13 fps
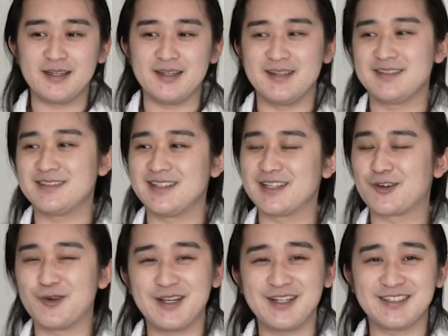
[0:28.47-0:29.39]
It's an
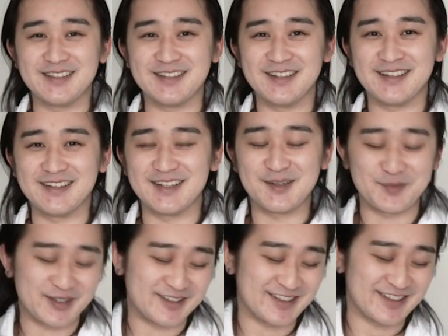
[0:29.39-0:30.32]
equation, and I'm
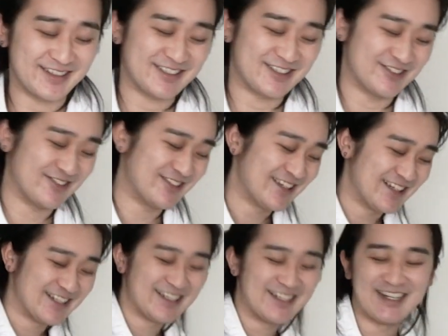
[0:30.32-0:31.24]
here to teach you.
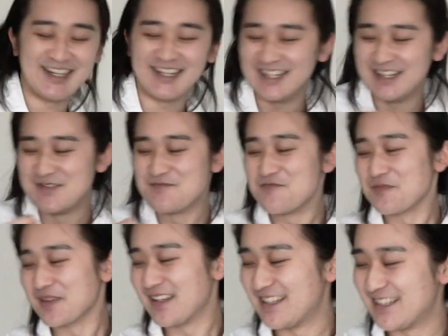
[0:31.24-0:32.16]

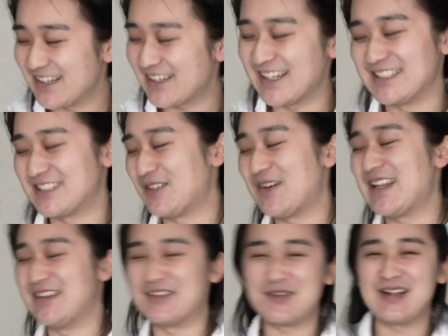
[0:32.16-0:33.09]
Okay, so
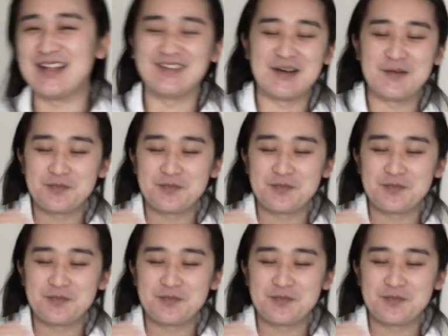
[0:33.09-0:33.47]
whatever.